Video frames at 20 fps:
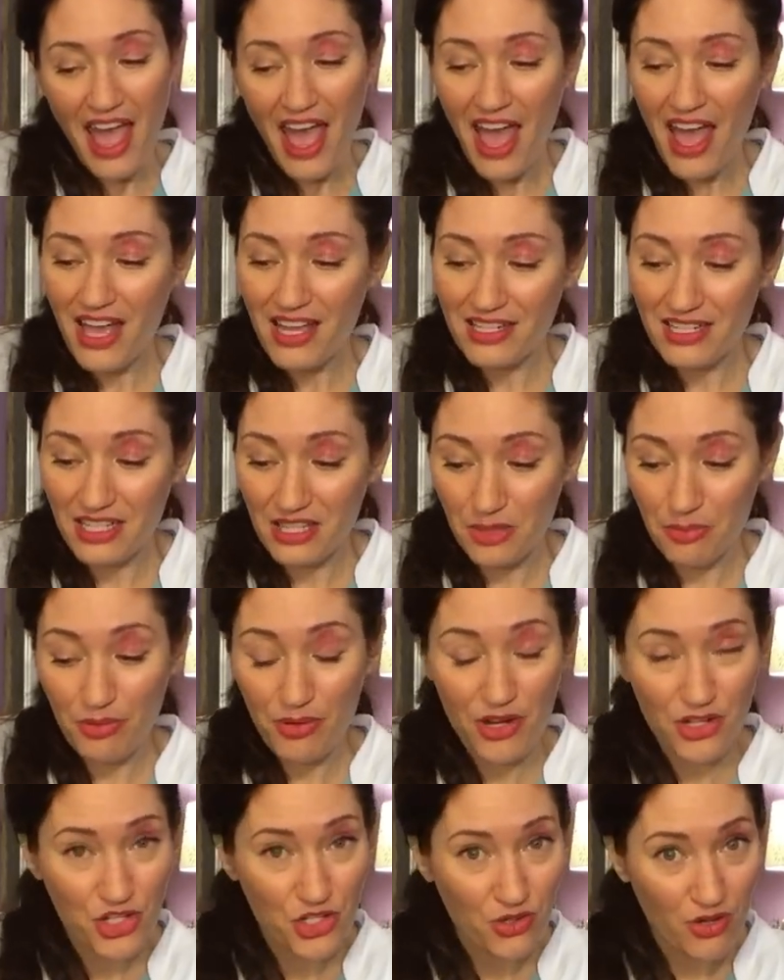and get the
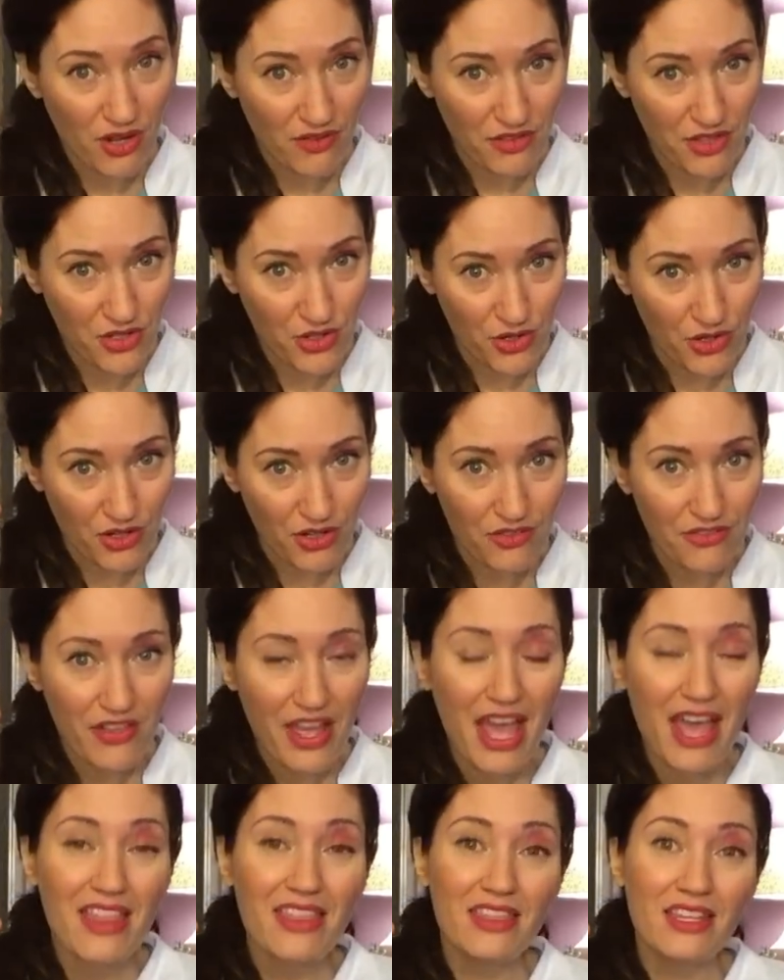pressure off the nerve,
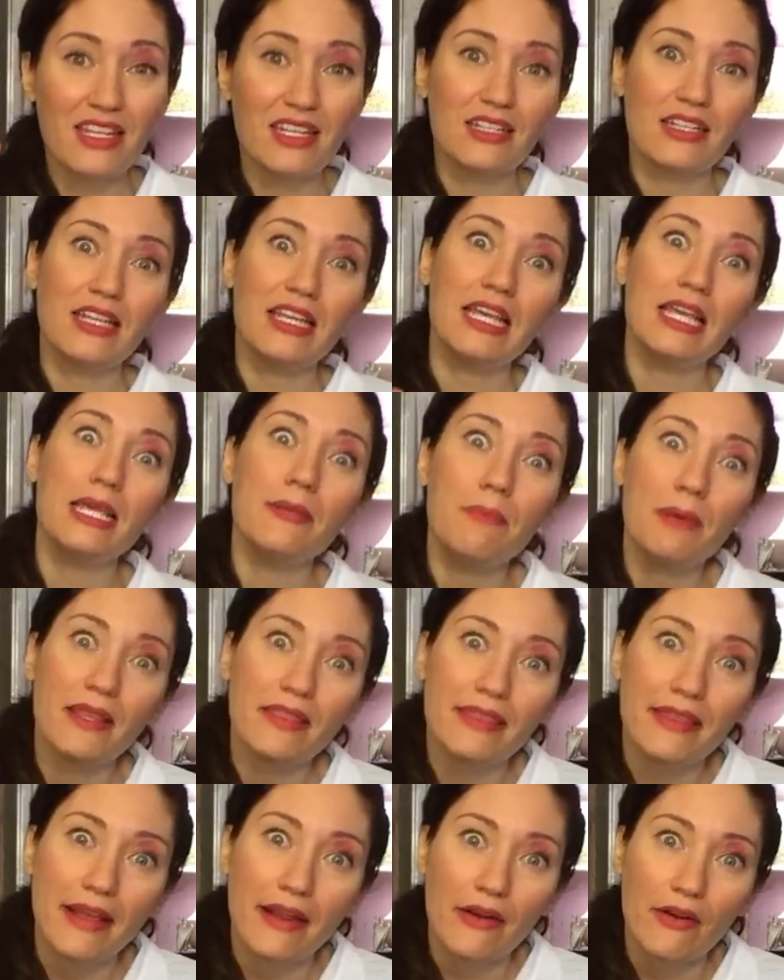and then keep
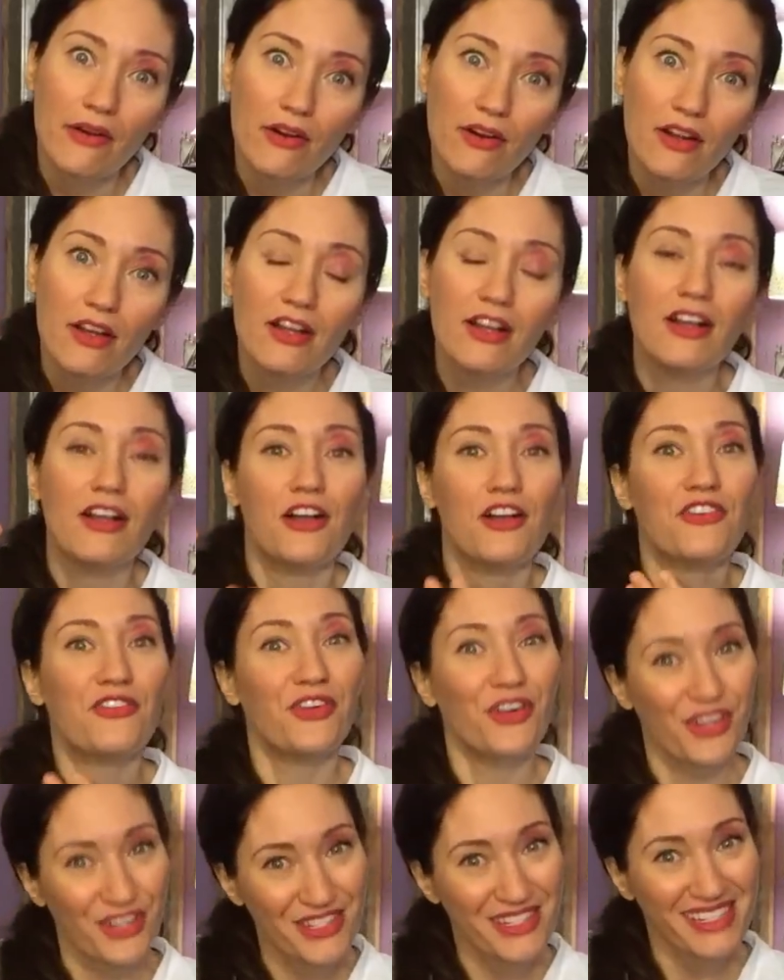it there
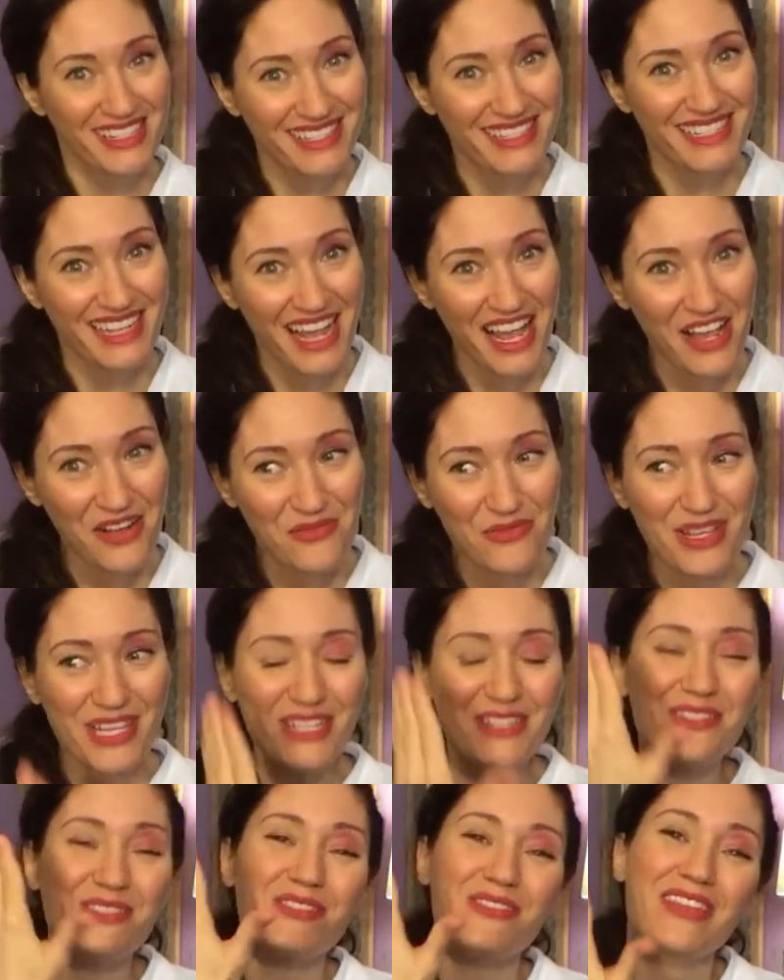for 6 to 8
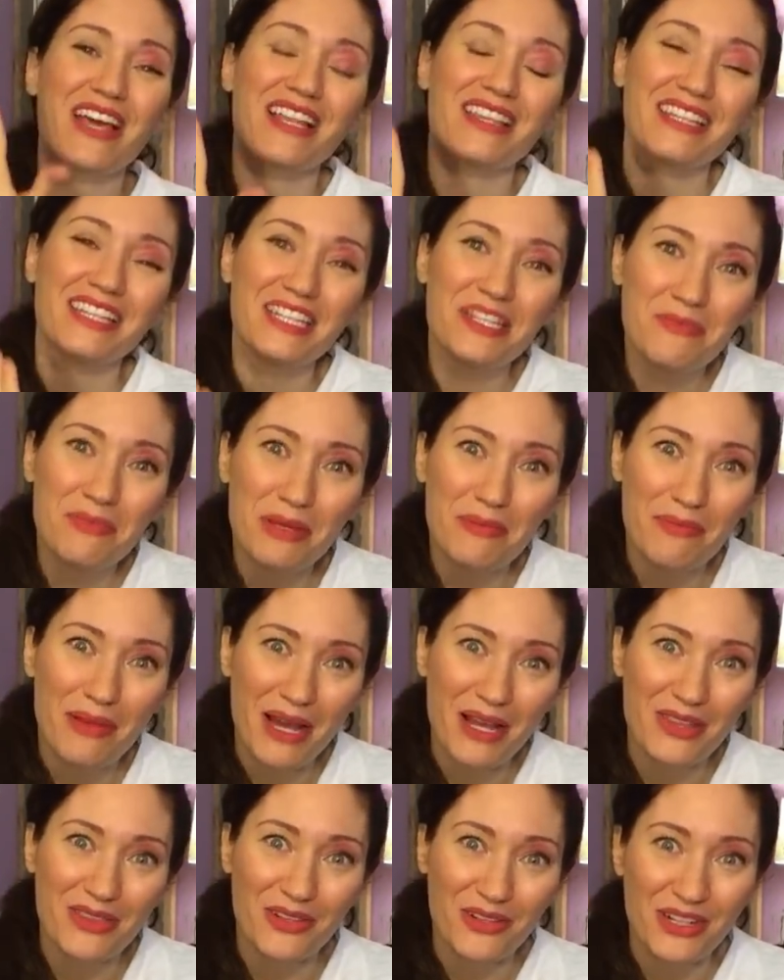weeks so that ligament
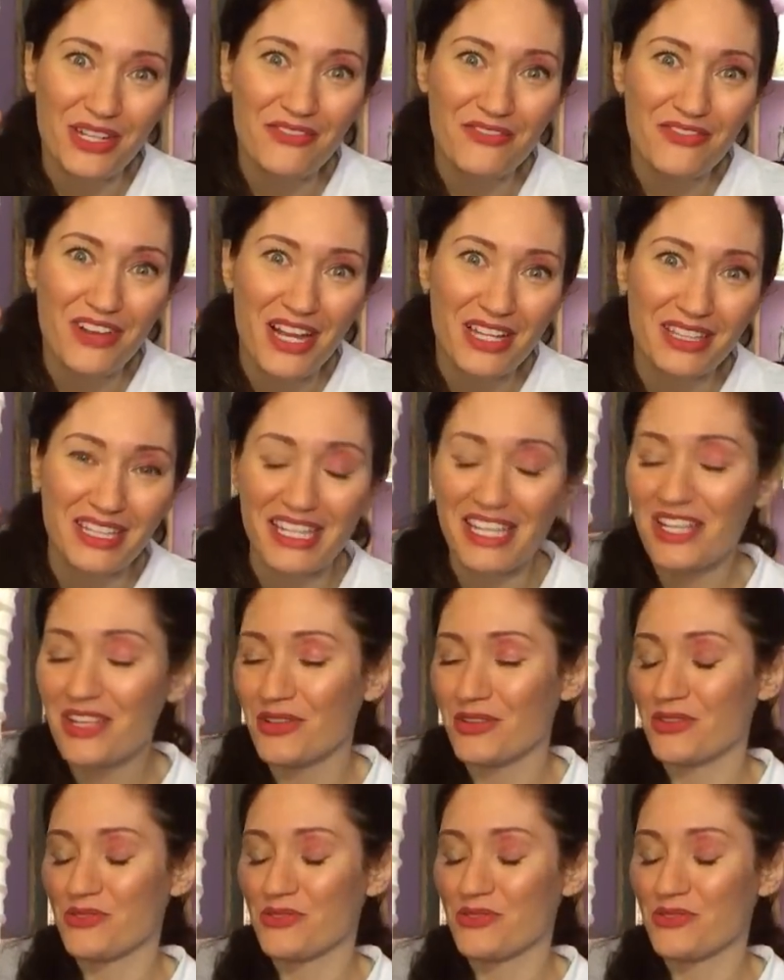back there can finally heal.